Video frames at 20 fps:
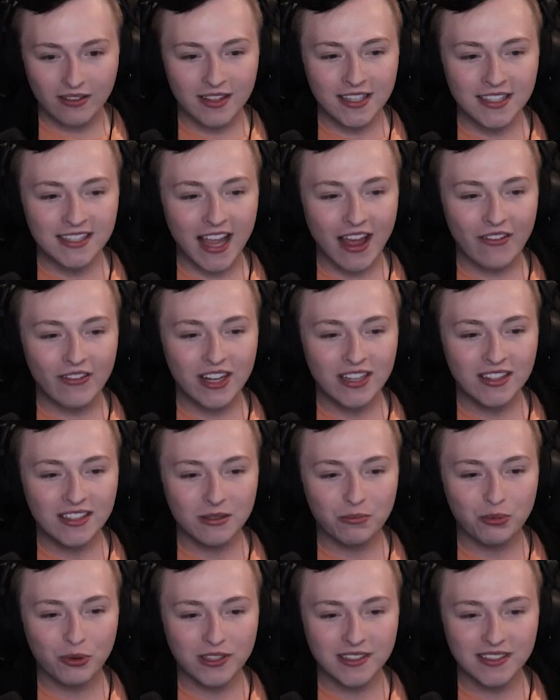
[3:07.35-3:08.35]
This evidence
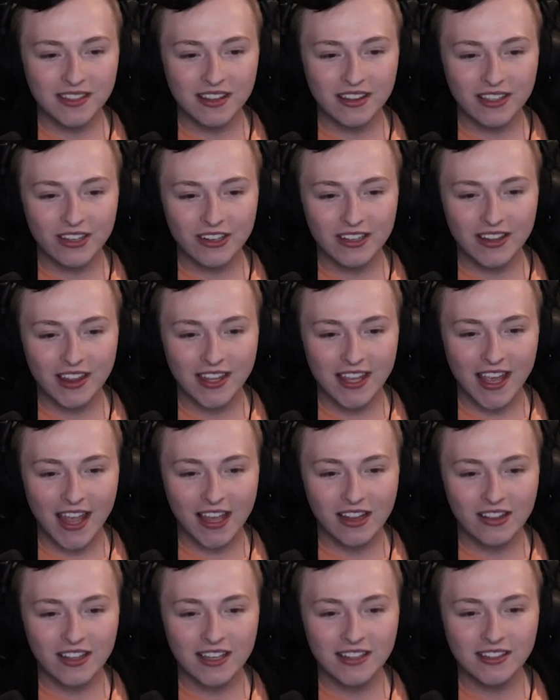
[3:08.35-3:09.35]
supports the theory that the
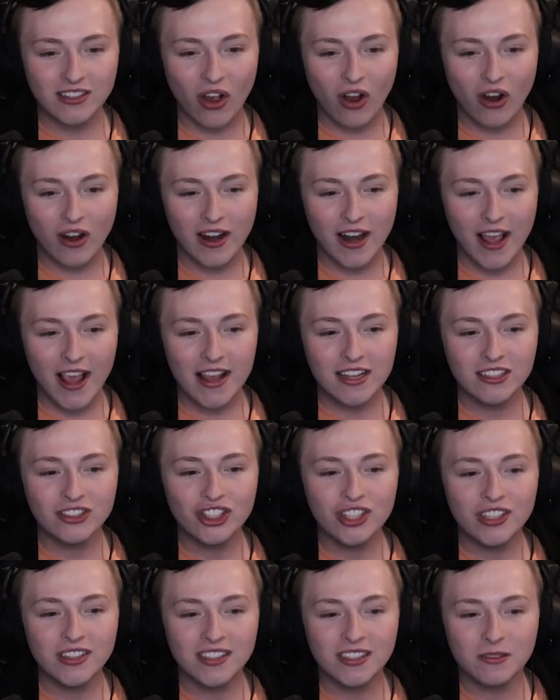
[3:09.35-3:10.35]
aliens are an
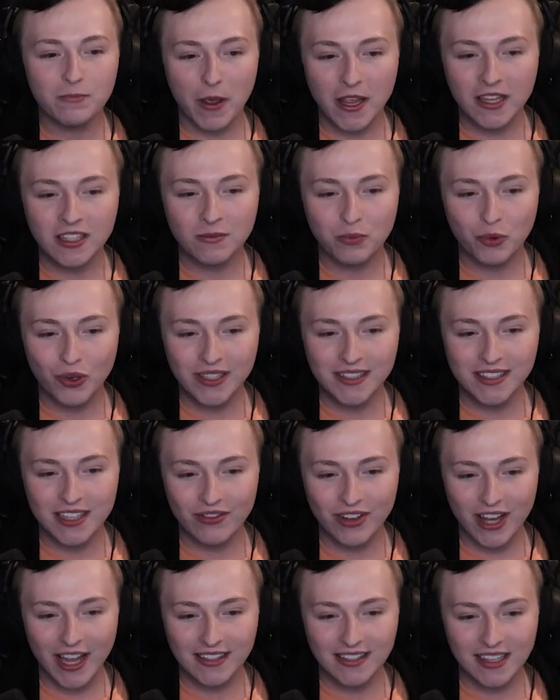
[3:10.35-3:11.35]
ancient spaceborne
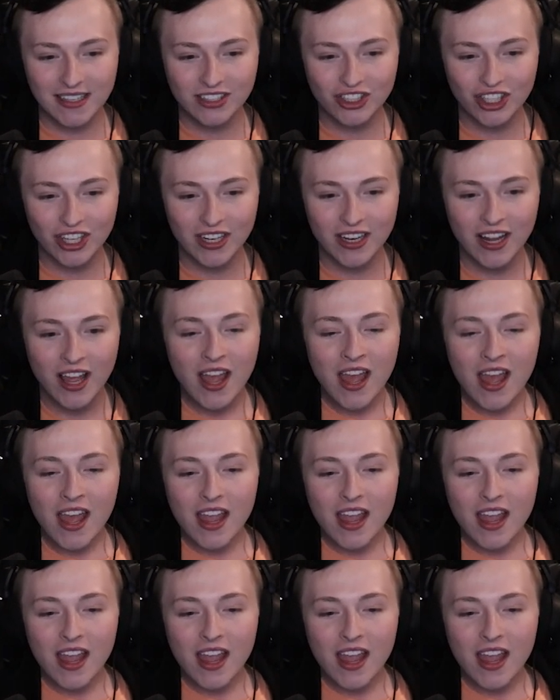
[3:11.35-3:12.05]
civilization